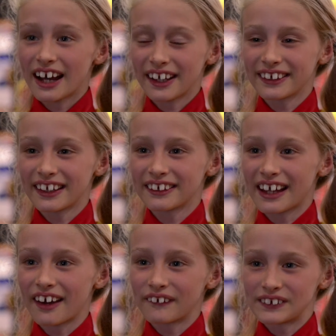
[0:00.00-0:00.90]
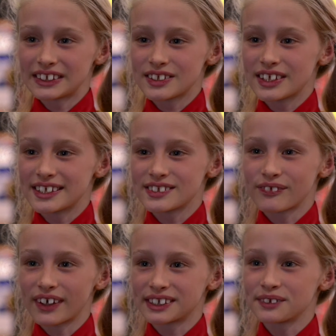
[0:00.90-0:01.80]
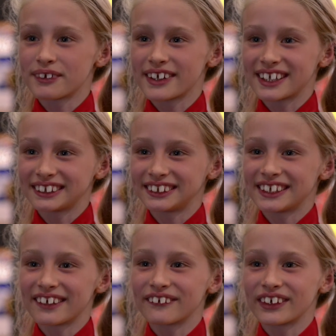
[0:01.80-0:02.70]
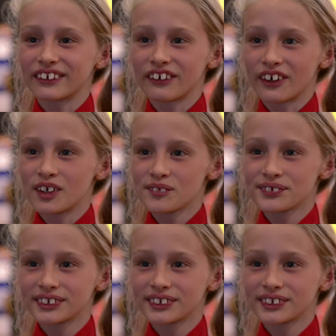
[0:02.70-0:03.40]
And now I'm inspired to be an engineer when I grow up.